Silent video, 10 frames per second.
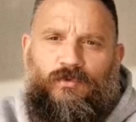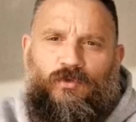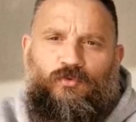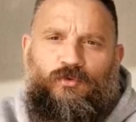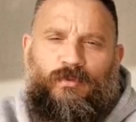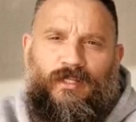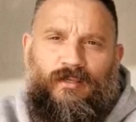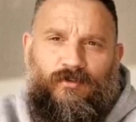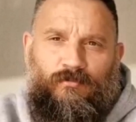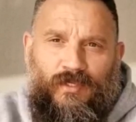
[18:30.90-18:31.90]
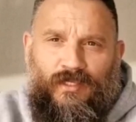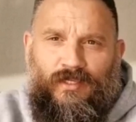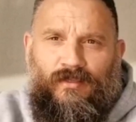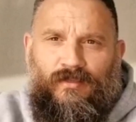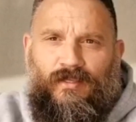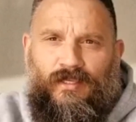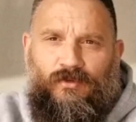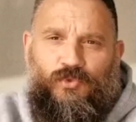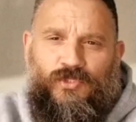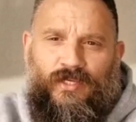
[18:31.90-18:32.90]
you would believe in me, he
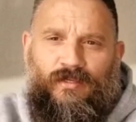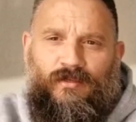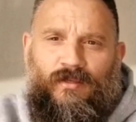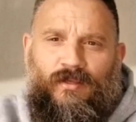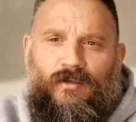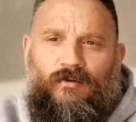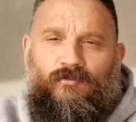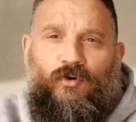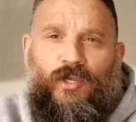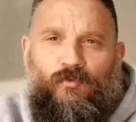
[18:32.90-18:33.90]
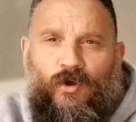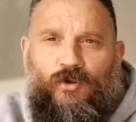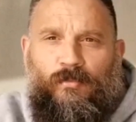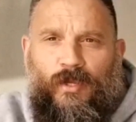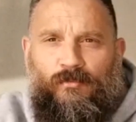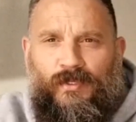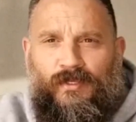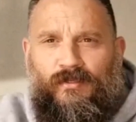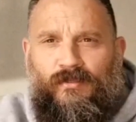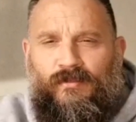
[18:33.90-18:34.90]
was saying, for he wrote about me.